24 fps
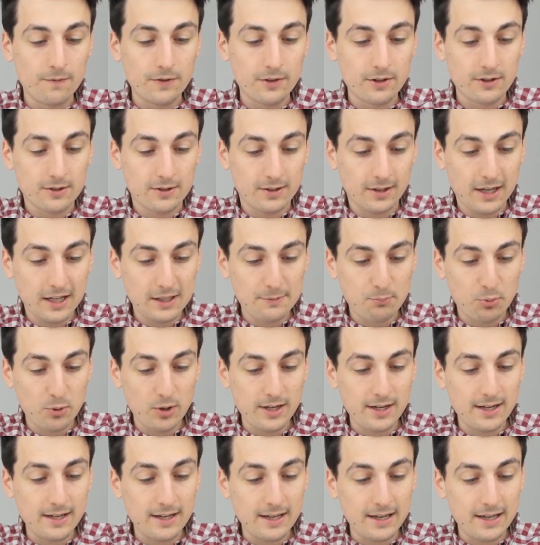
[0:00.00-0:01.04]
So that's
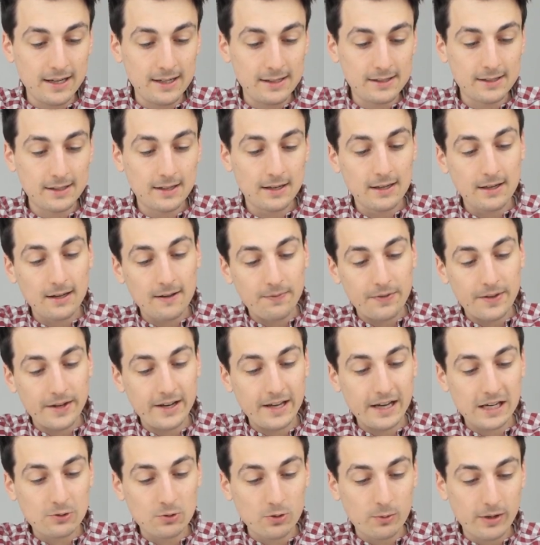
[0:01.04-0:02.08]
pretty neat. The
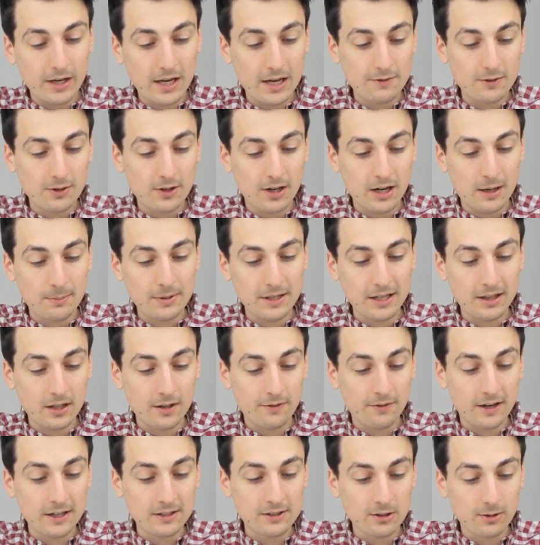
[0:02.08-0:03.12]
next one we have, you can update the
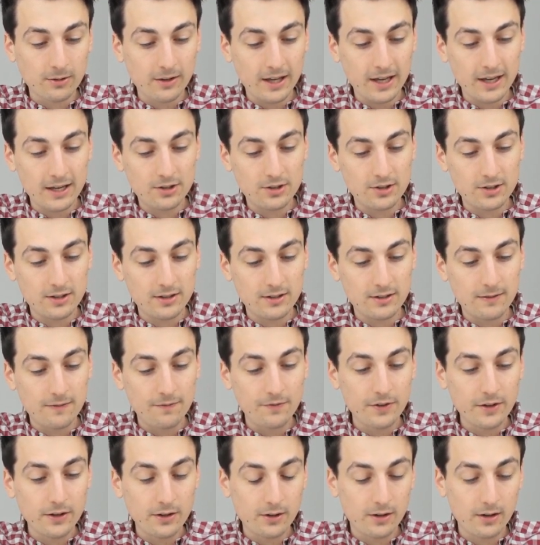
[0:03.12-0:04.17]
device location.
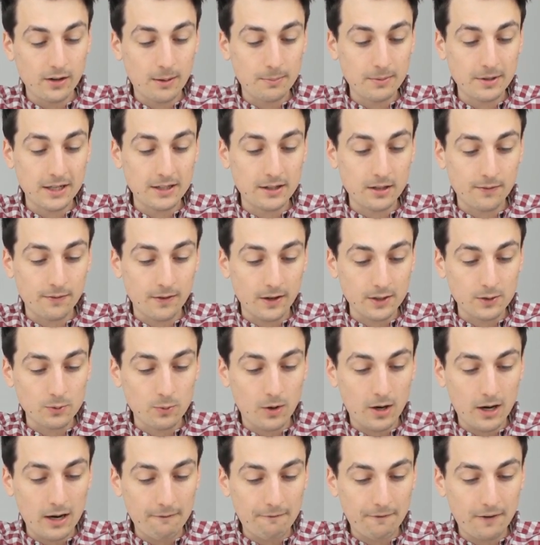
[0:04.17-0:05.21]
You could update the device
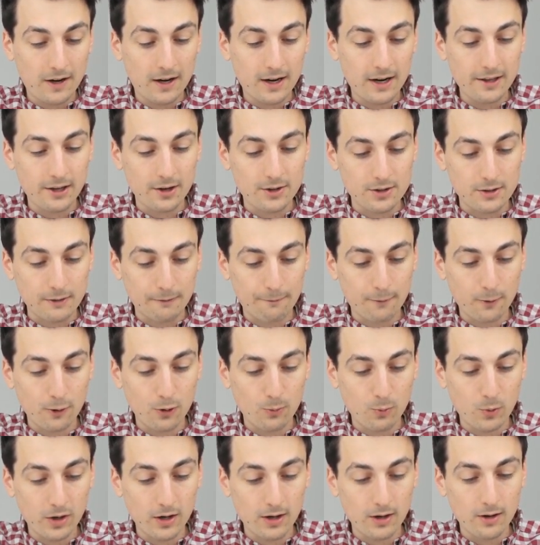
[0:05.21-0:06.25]
Wi-Fi. There's the
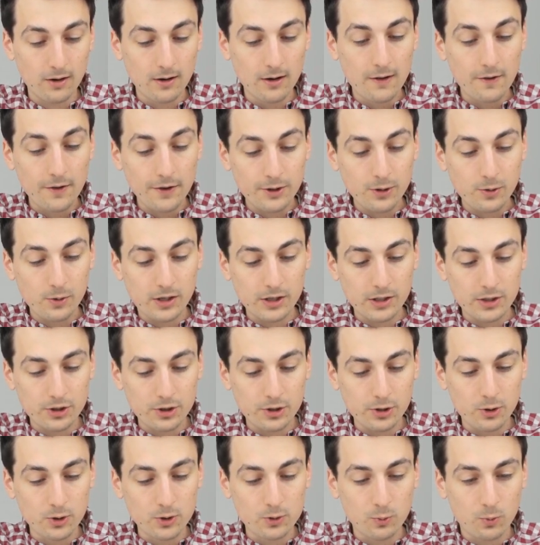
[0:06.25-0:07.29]
firmware. You can
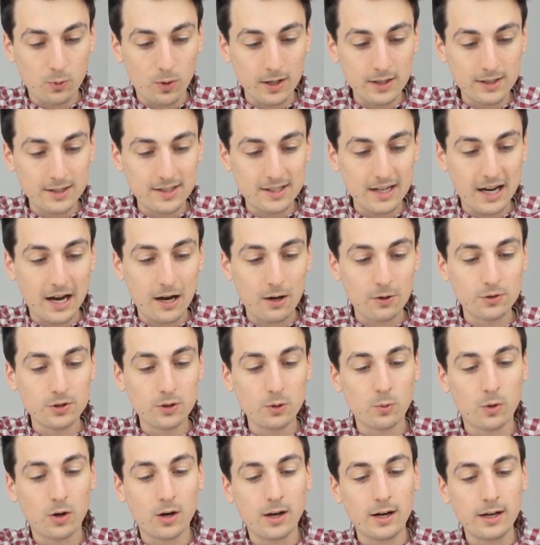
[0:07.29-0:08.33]
choose what sound you
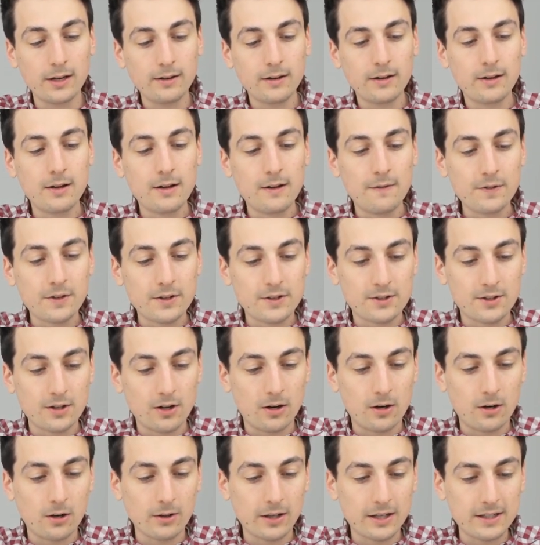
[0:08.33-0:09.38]
want.
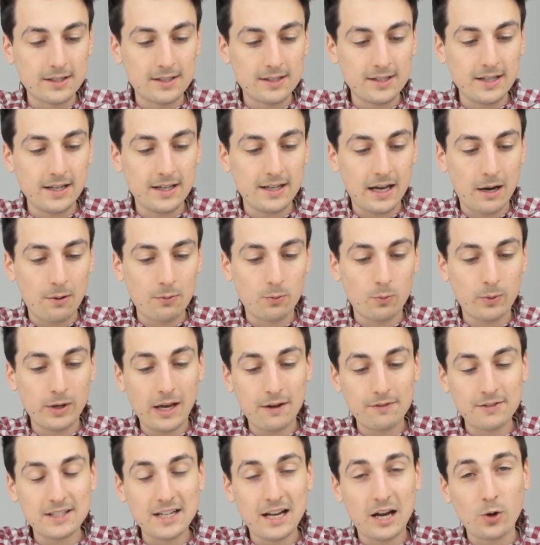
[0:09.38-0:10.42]
So let's see. We
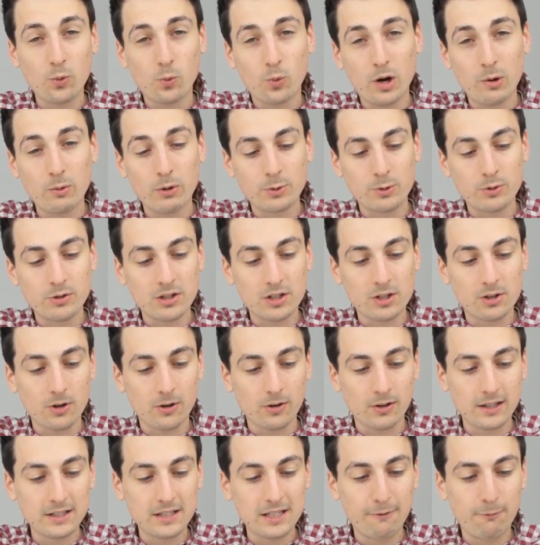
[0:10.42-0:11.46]
have sound one, which we just heard.
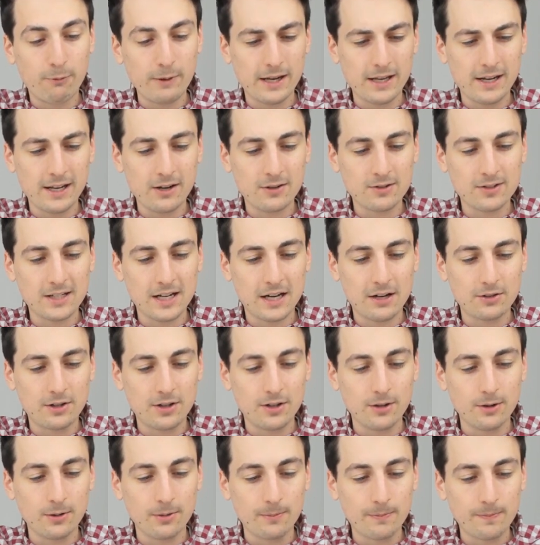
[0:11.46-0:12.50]
Let's see if we can hear sound
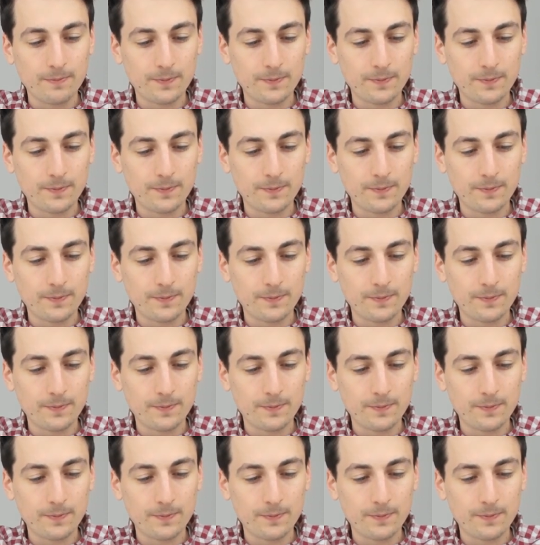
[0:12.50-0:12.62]
two.